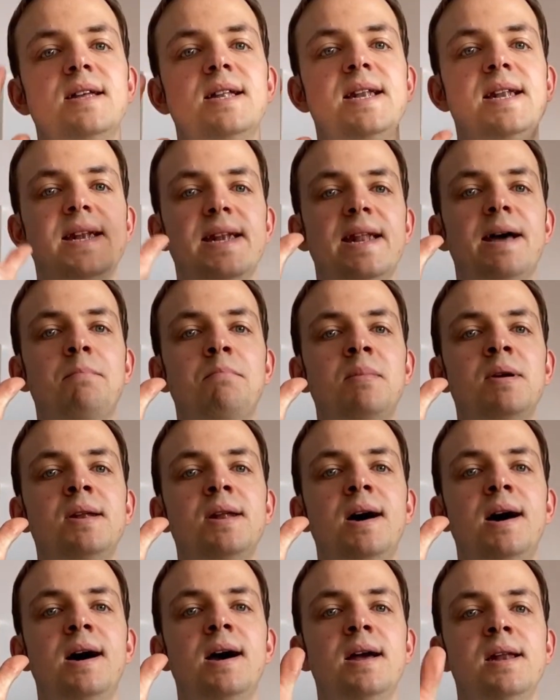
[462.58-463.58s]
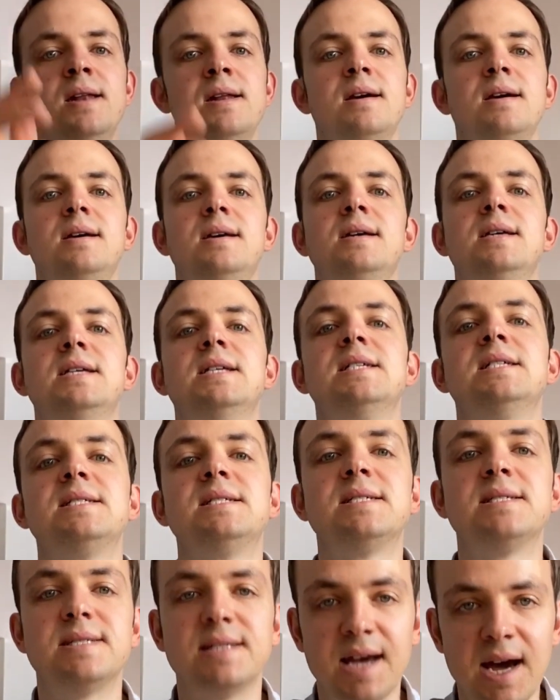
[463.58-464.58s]
Number 9,
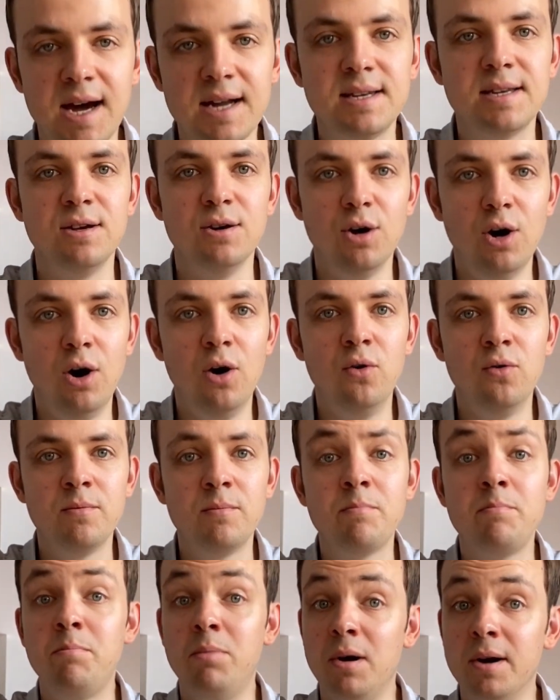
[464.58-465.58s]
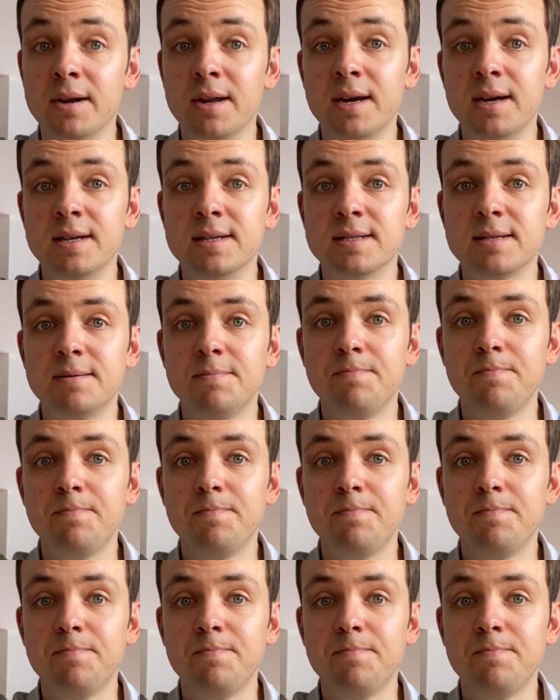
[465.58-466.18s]
start your own podcast.